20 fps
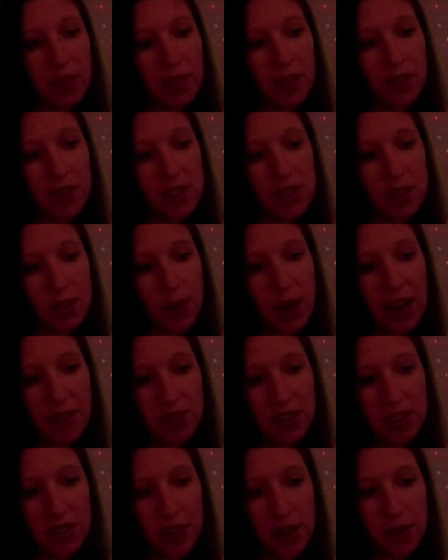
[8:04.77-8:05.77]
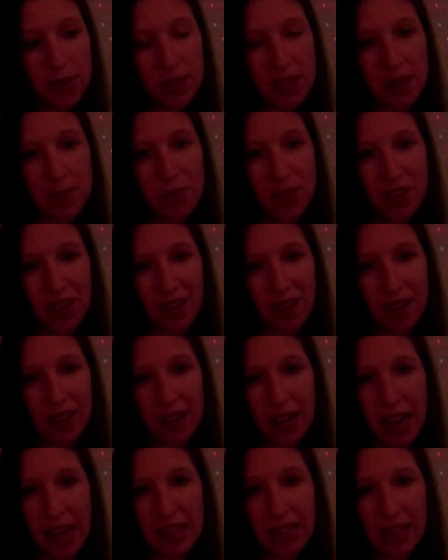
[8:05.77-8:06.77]
you have to know something
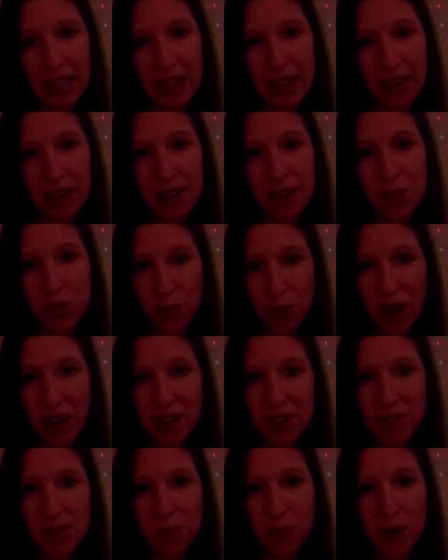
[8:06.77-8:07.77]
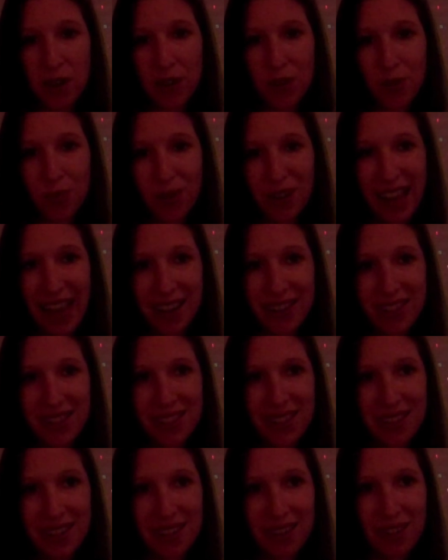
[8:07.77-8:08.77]
innately is right when you get
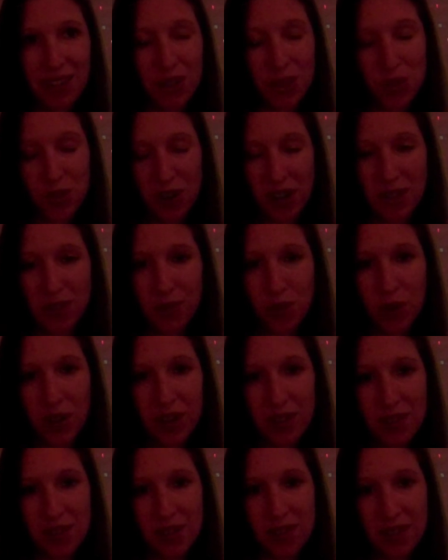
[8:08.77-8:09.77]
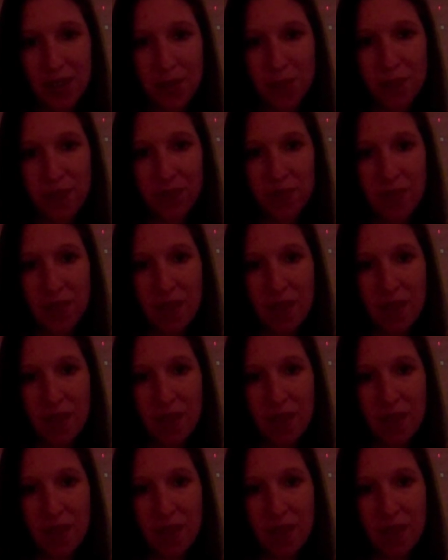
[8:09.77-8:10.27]
constructive criticism.